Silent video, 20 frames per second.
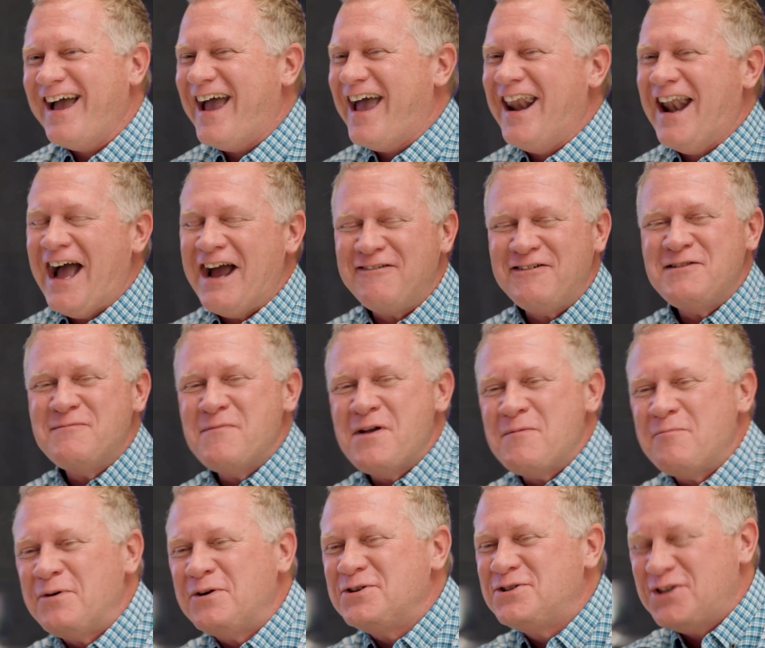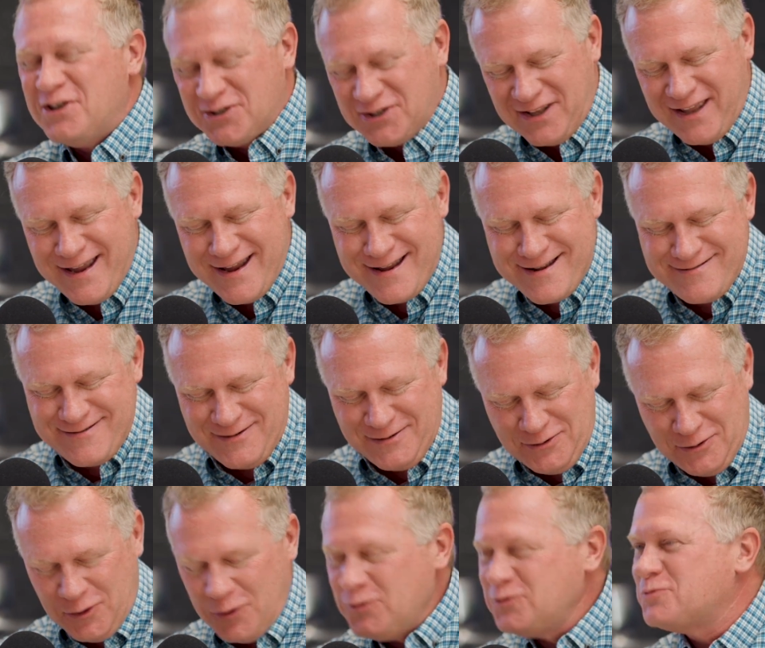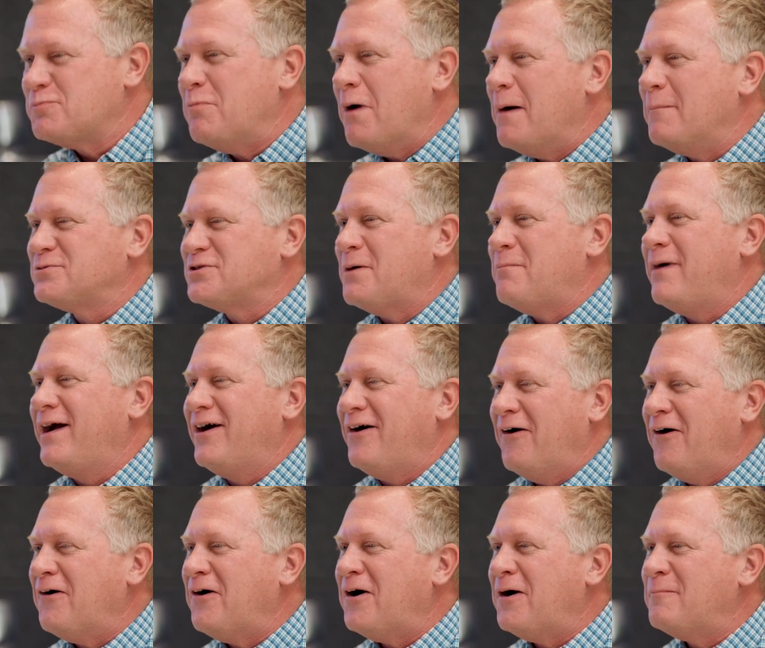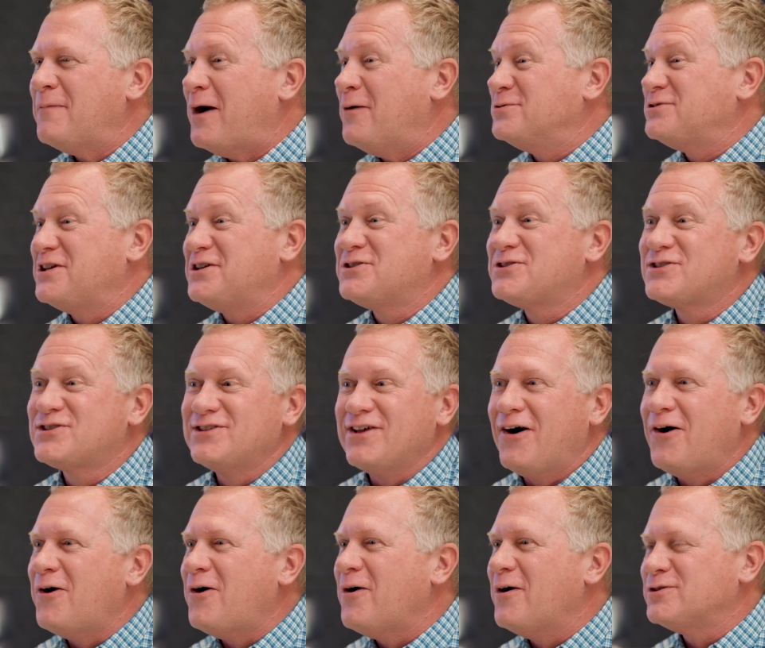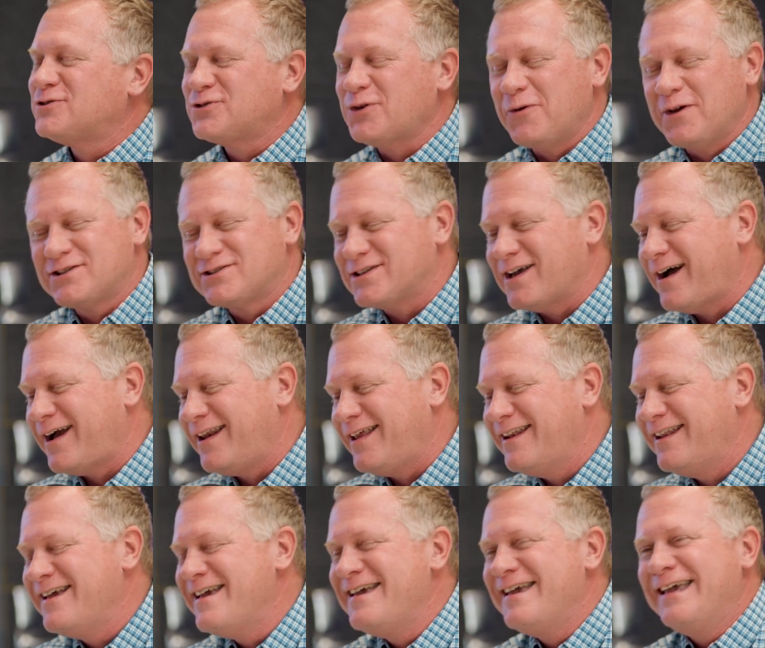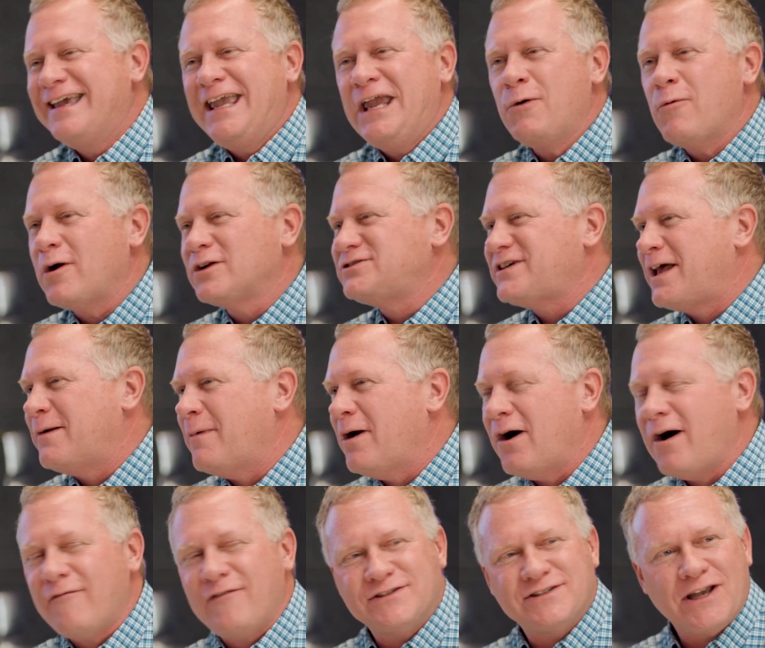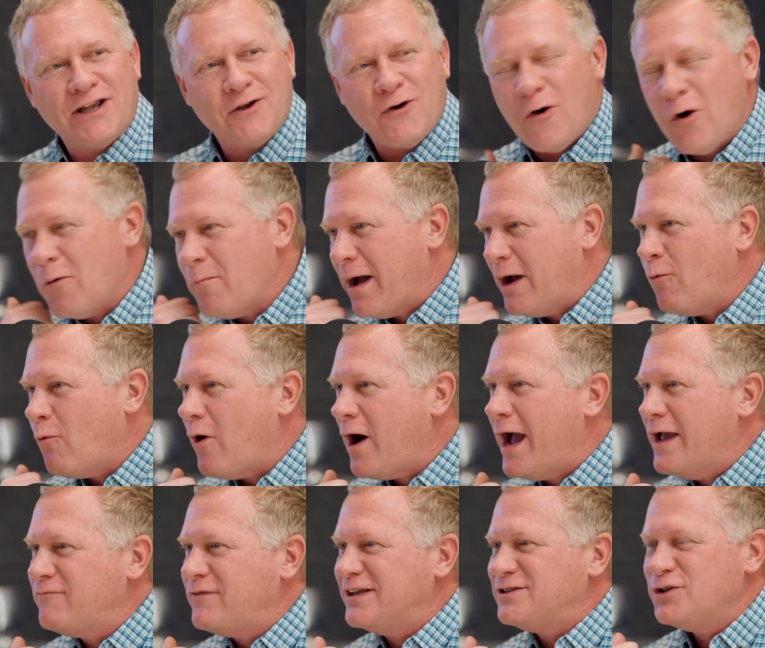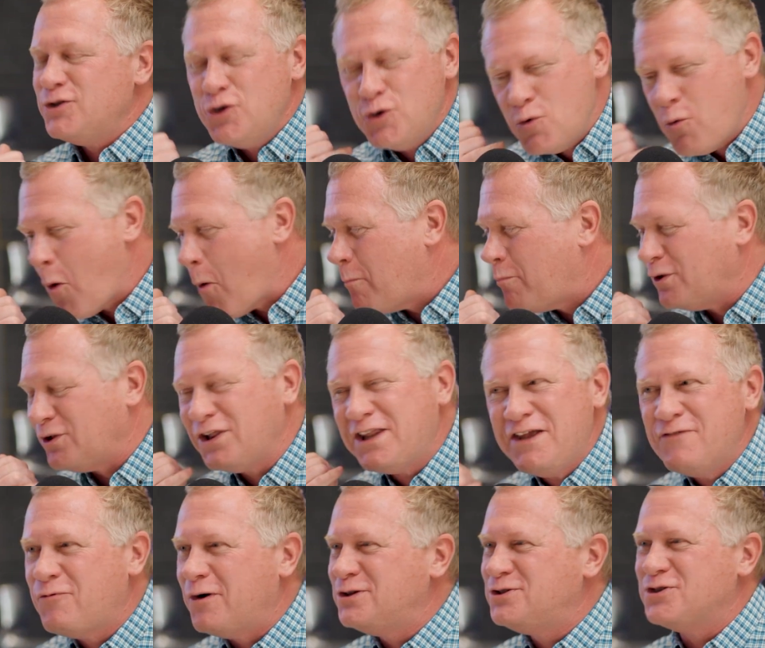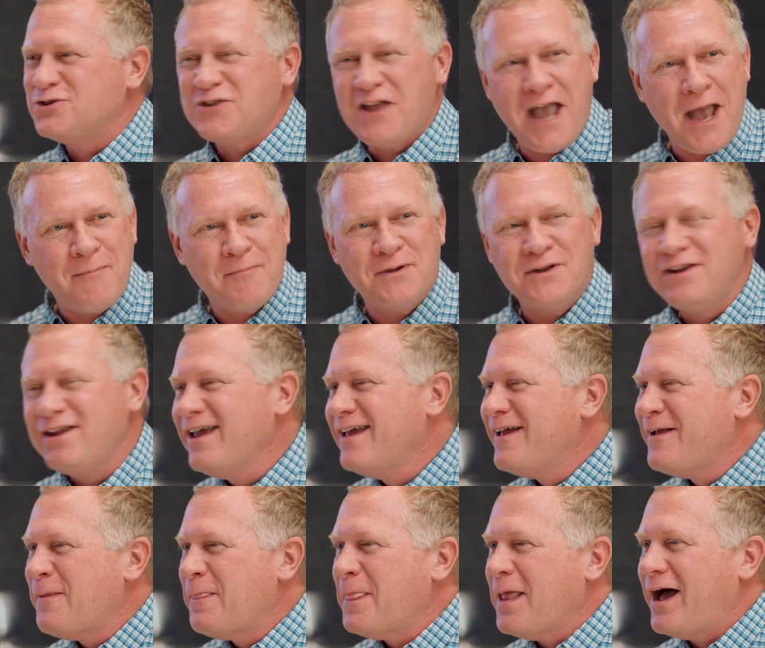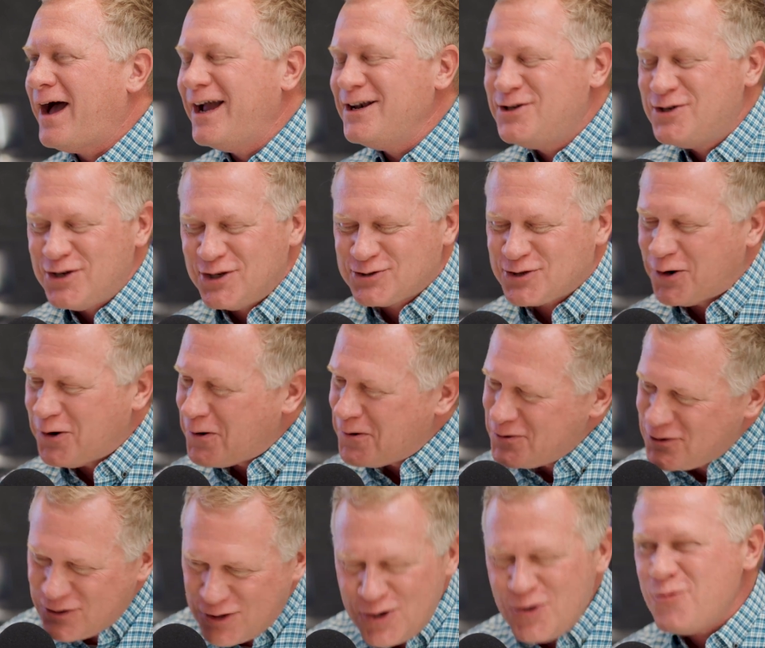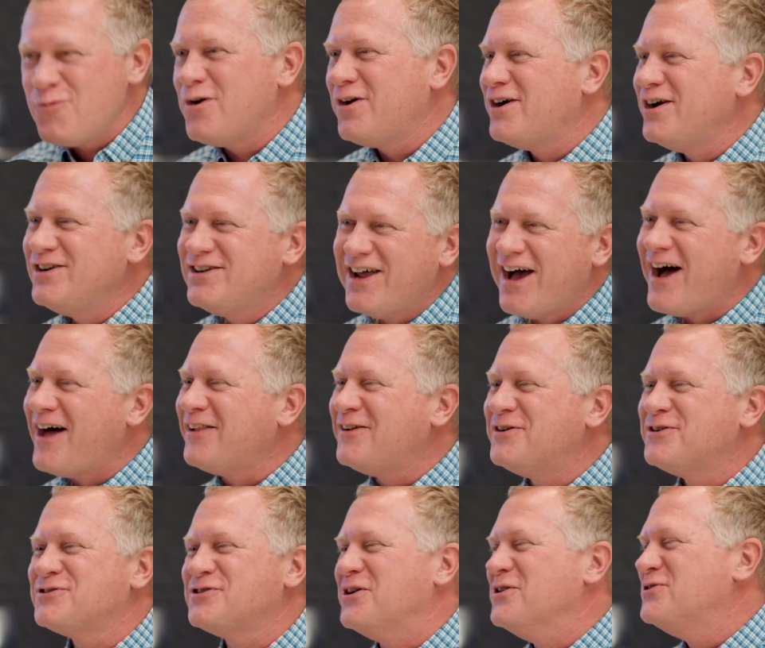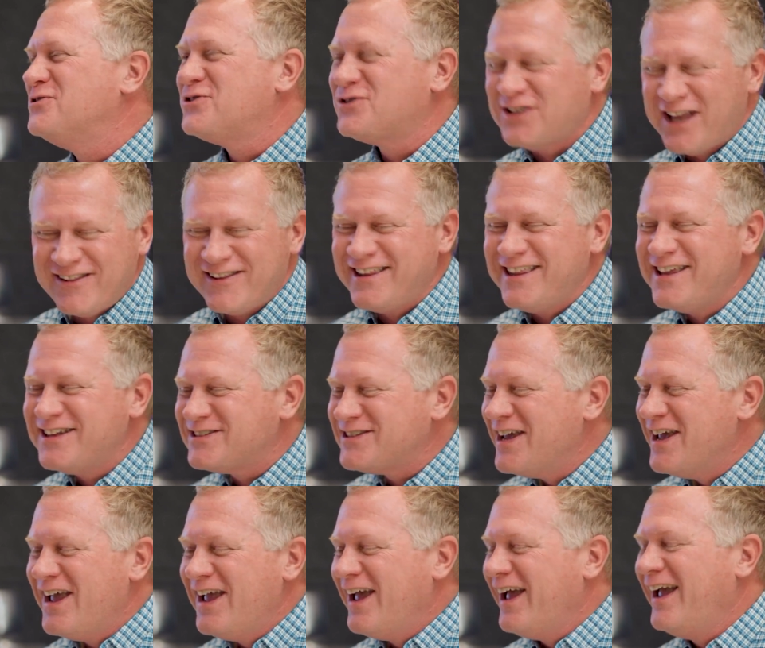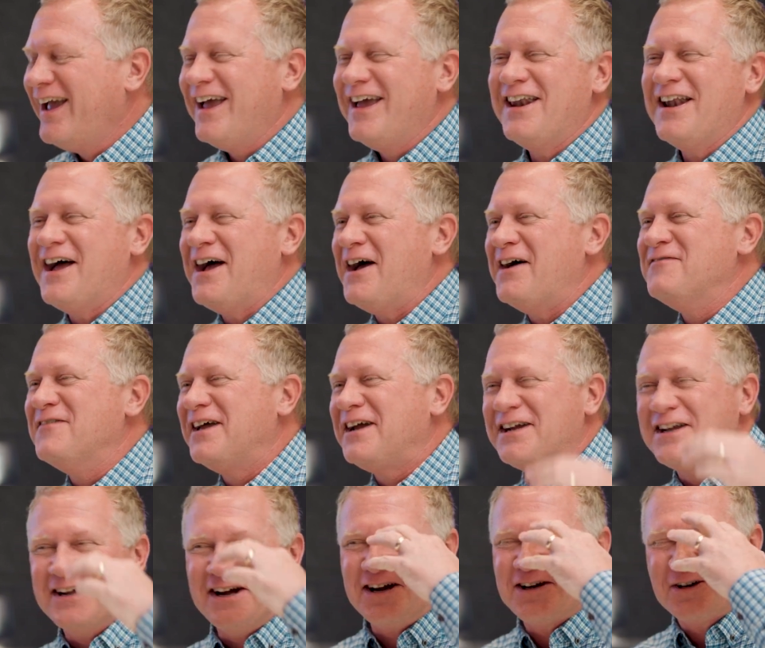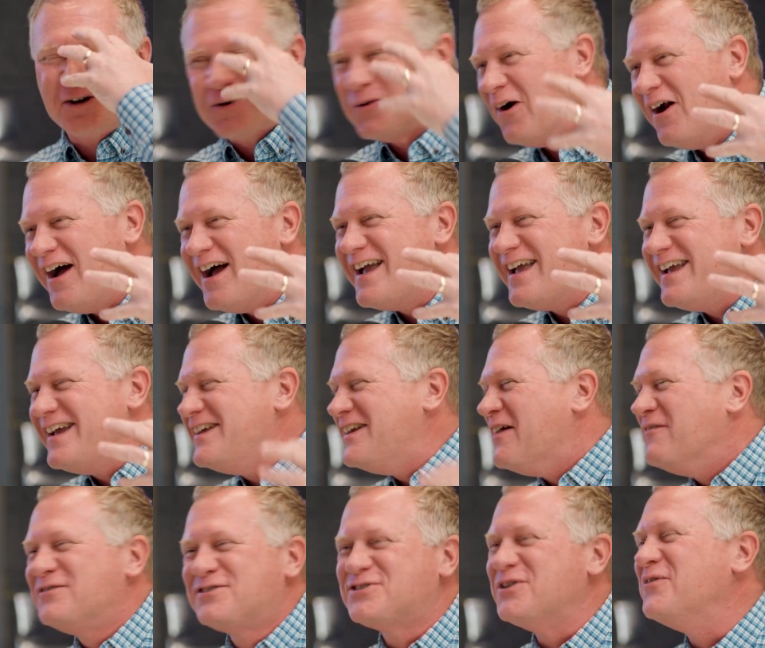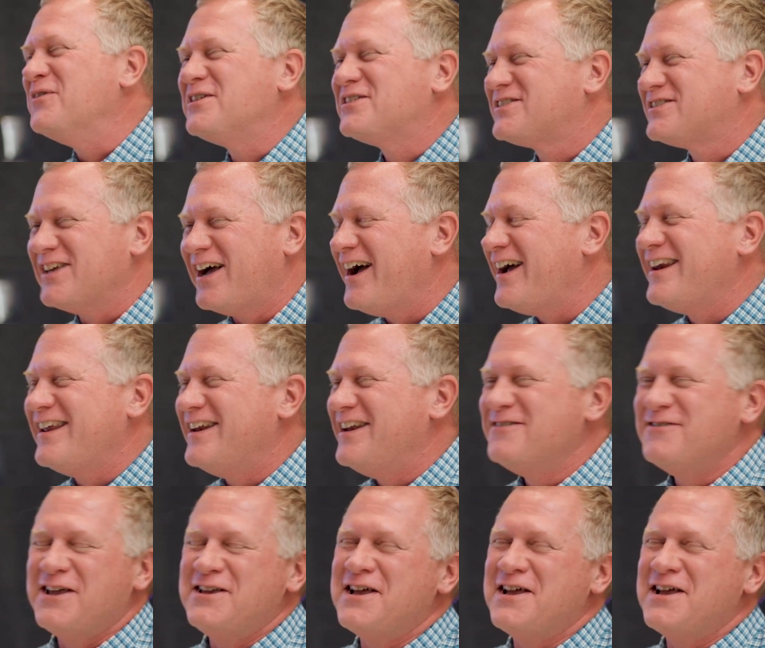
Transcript: And I remember just like goosebumps on my arm. I was so excited. He walked out of my office. I called my wife. I said, "You won't believe what just happened. I just earned $200 on selling this." And I'm like crying. I'm so excited.